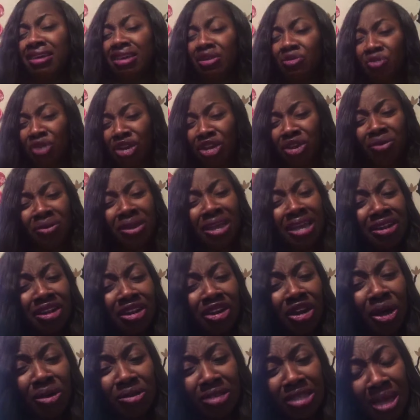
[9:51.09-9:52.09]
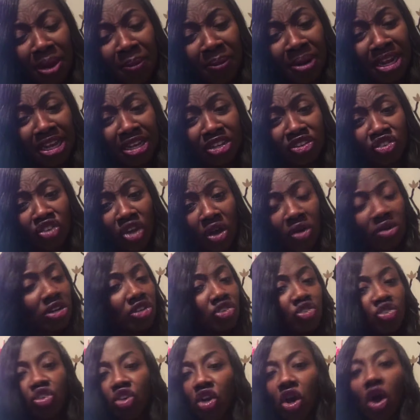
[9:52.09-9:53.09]
When you get to know some of these
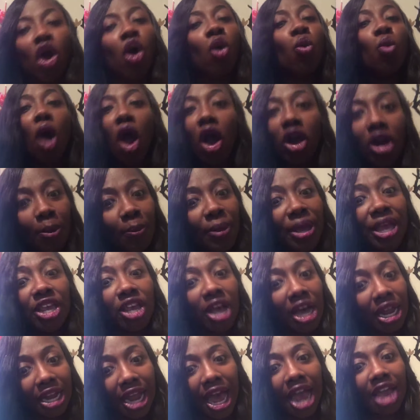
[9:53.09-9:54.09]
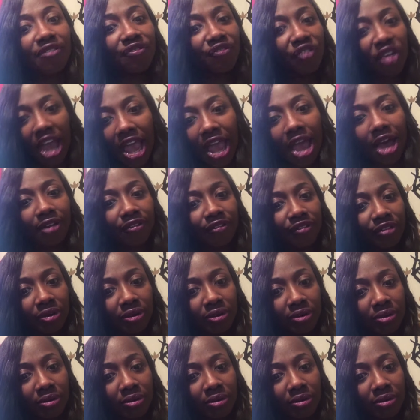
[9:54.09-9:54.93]
jokers, you don't want him in your life forever.